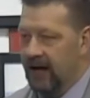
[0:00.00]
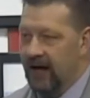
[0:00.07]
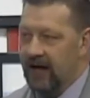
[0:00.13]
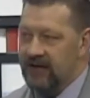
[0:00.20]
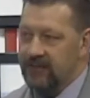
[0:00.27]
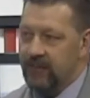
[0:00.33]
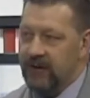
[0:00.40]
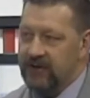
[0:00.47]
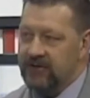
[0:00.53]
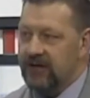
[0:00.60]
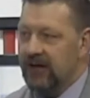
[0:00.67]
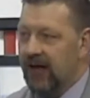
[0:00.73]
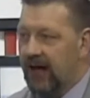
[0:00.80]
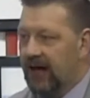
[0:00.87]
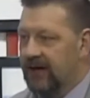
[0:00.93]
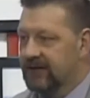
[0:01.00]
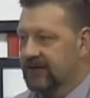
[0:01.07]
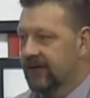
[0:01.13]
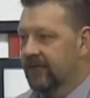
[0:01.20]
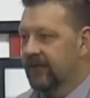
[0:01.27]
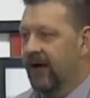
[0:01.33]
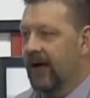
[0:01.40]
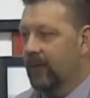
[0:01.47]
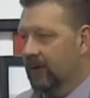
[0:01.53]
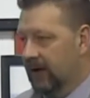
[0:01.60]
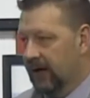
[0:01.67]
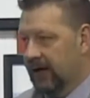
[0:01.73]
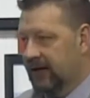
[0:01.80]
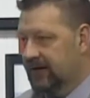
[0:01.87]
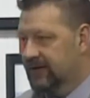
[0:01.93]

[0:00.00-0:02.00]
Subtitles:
especially as the family is.